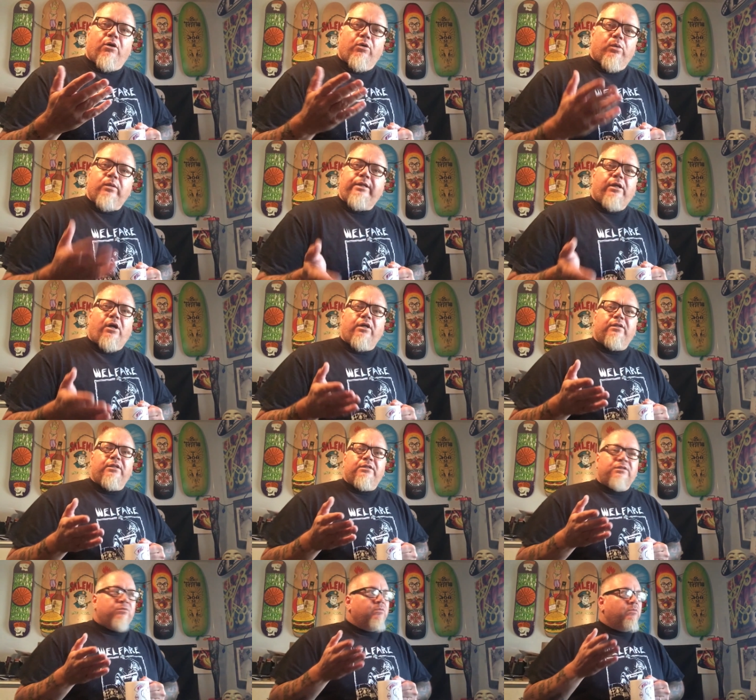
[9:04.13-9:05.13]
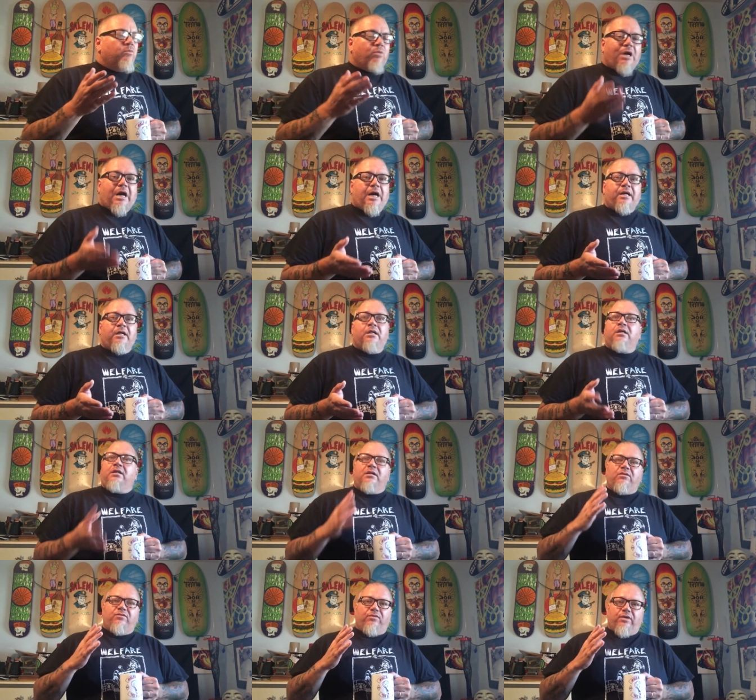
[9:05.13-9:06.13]
only on this rock
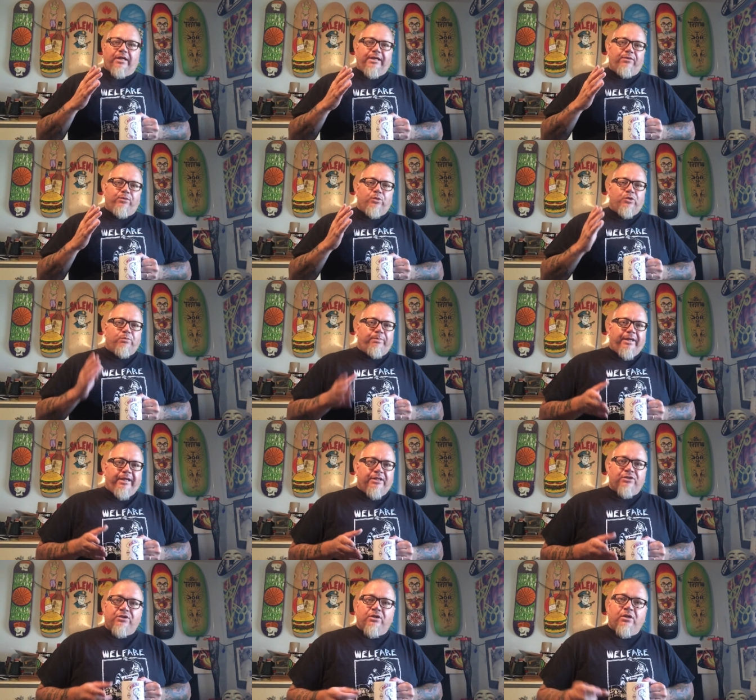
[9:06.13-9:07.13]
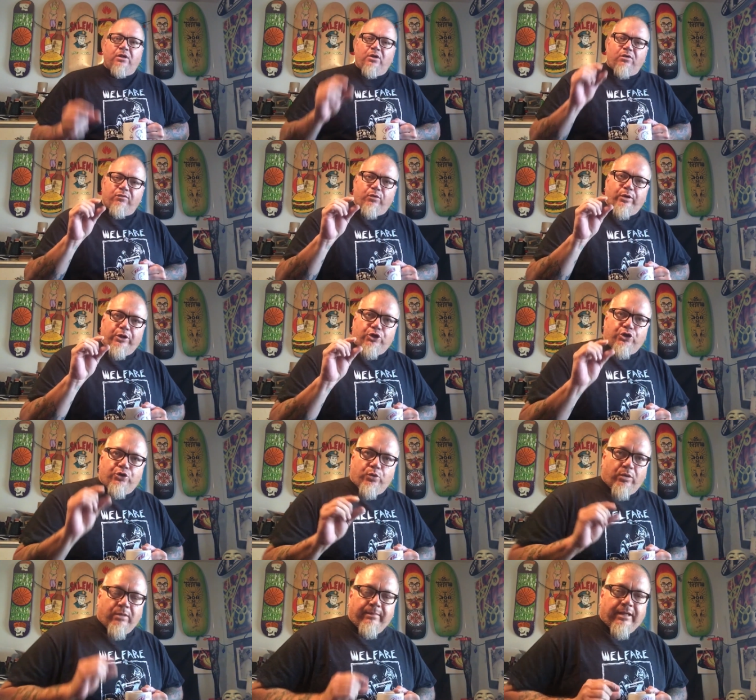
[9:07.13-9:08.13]
flying through space for a
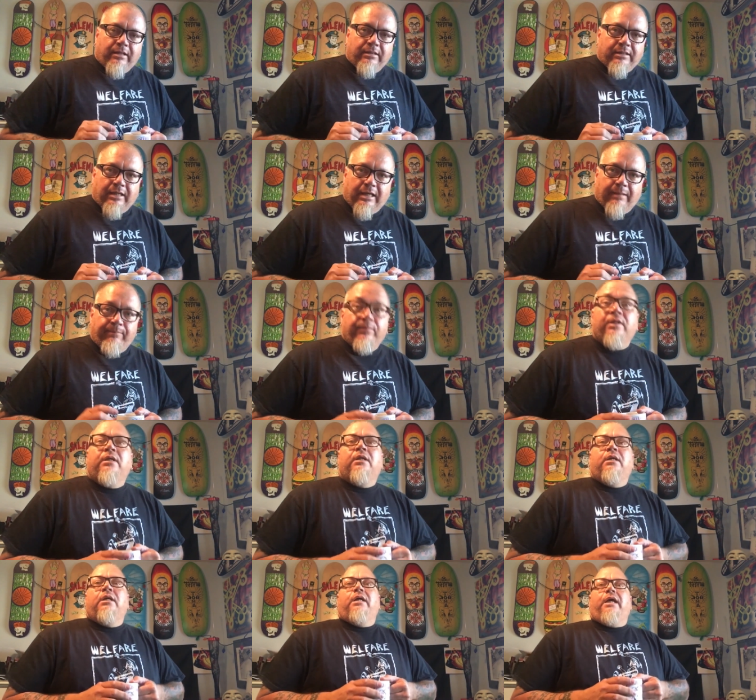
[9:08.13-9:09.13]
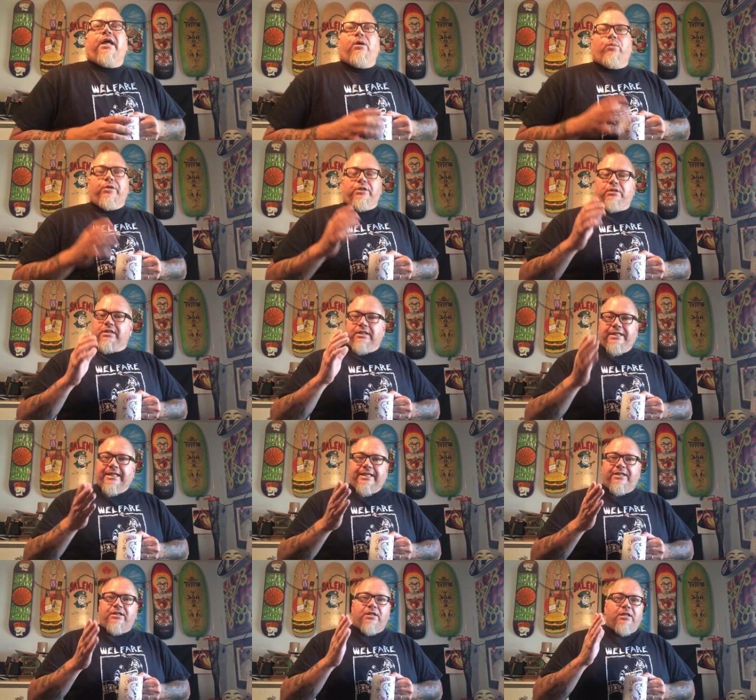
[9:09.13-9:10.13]
short amount of time. And we
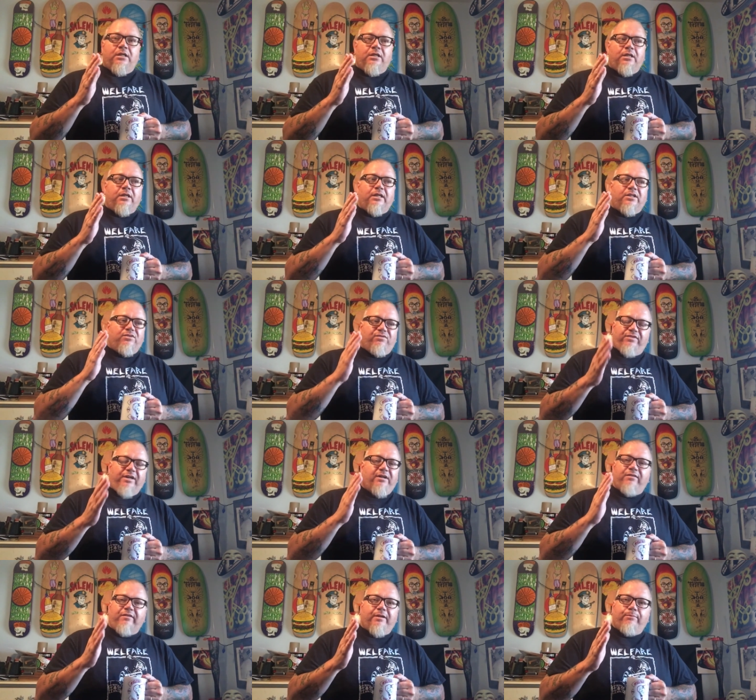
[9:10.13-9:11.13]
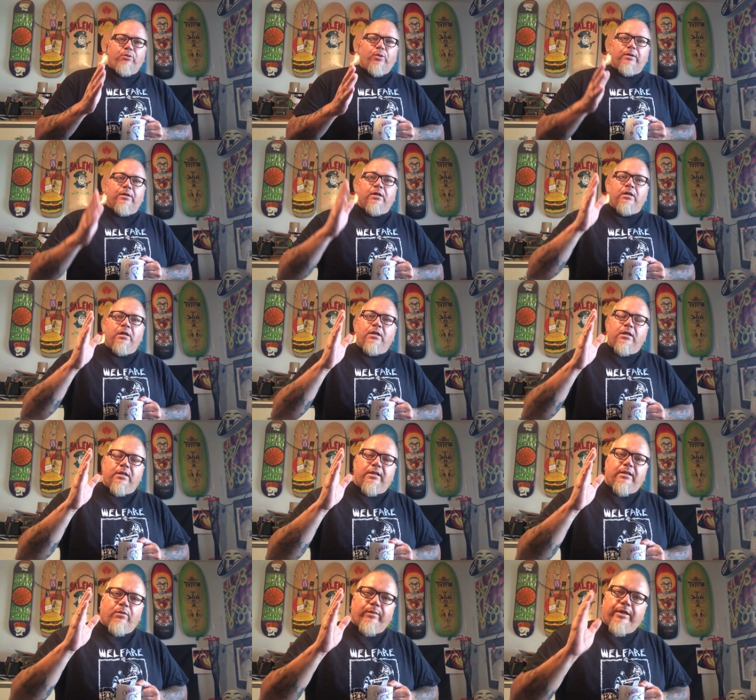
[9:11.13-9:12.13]
need, it's very, very important
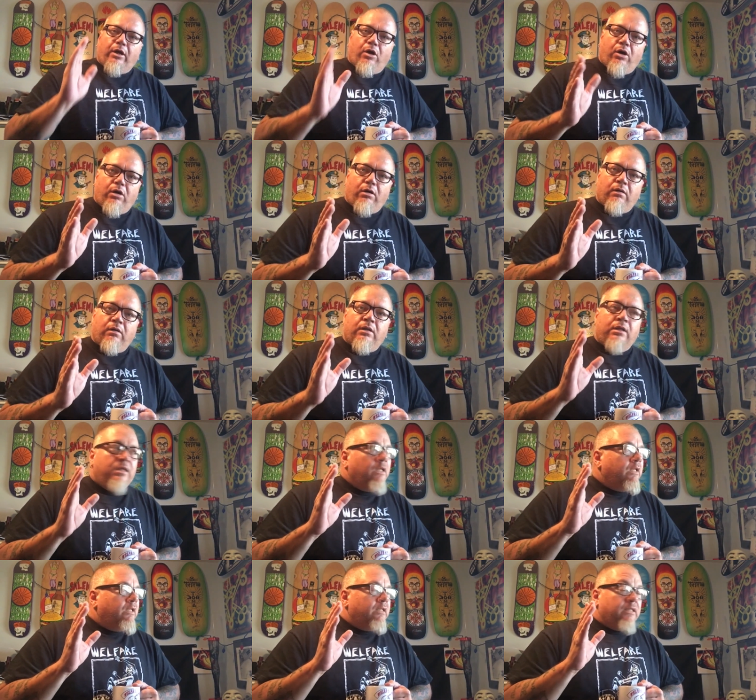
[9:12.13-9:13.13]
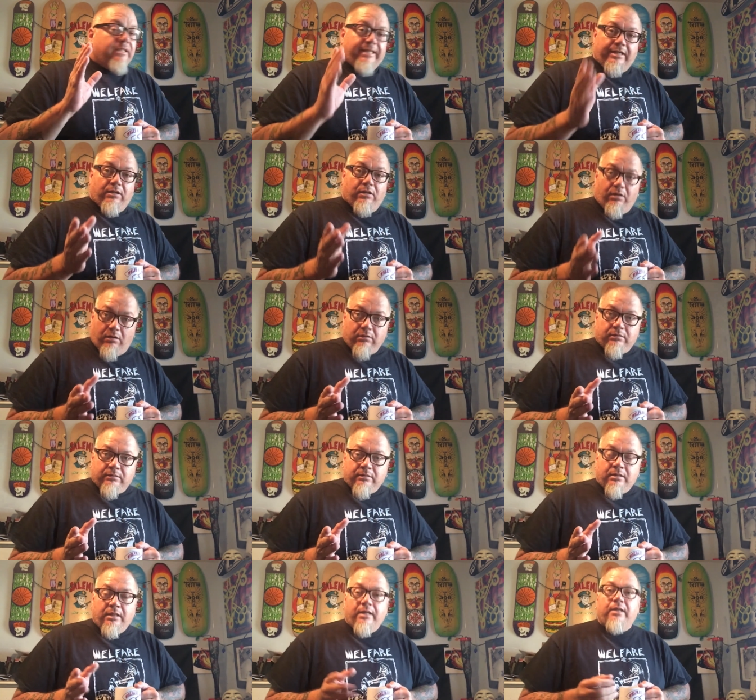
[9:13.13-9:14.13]
that we all get along.
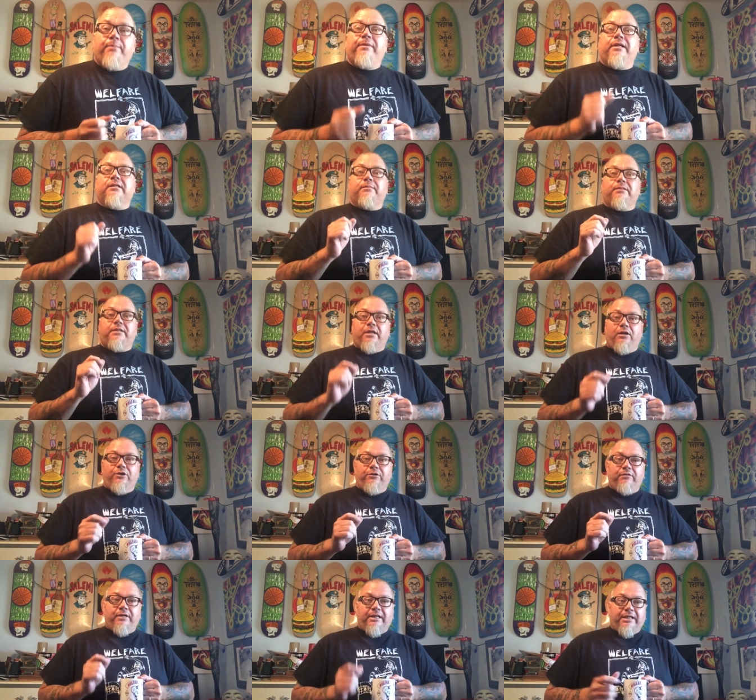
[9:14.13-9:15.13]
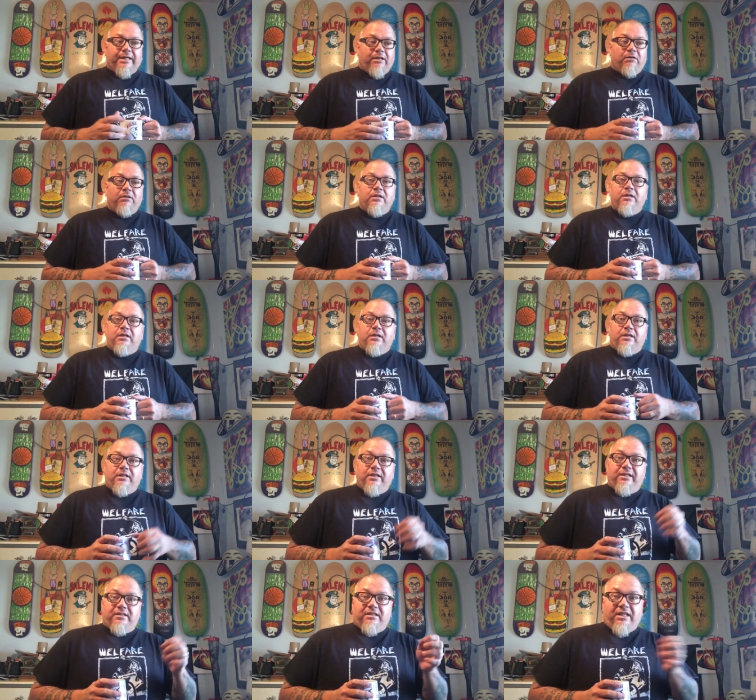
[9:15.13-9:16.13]
Because I'm telling you right now,
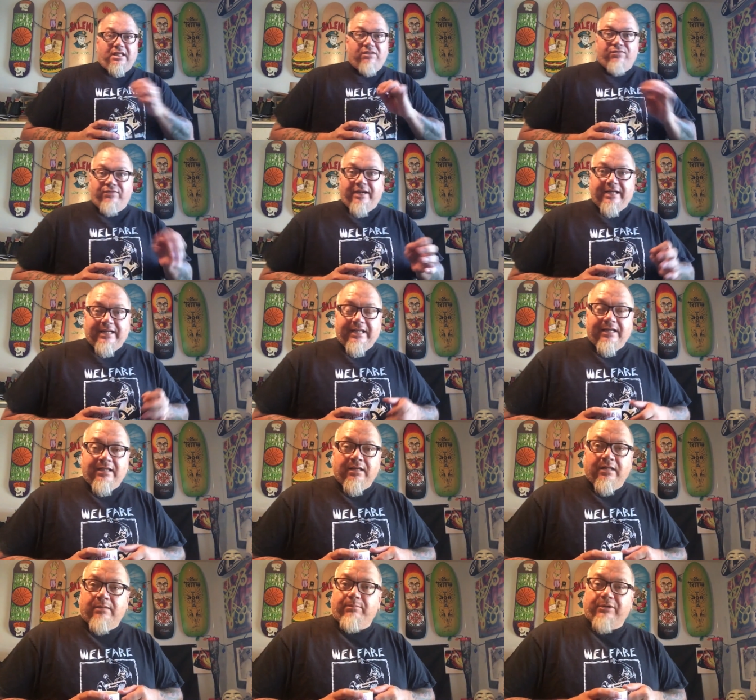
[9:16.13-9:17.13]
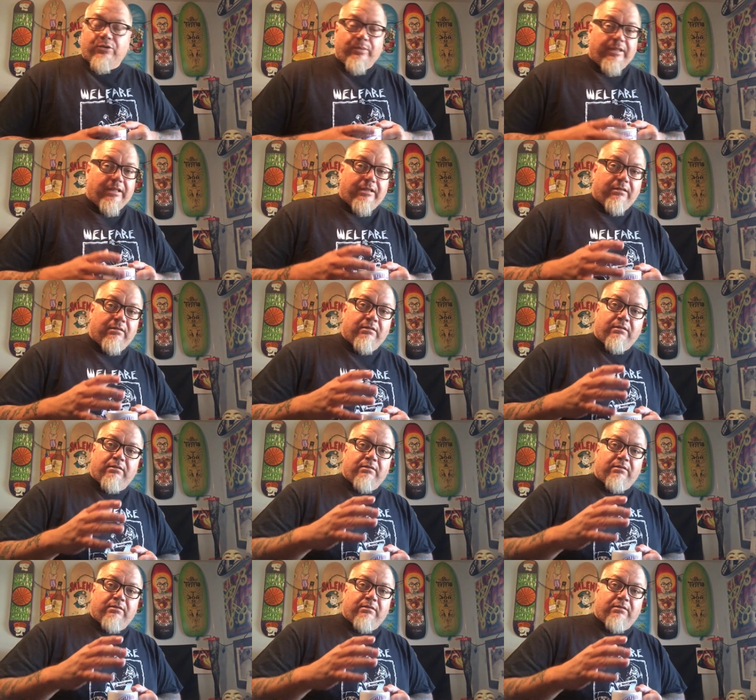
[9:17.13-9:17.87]
this infighting between,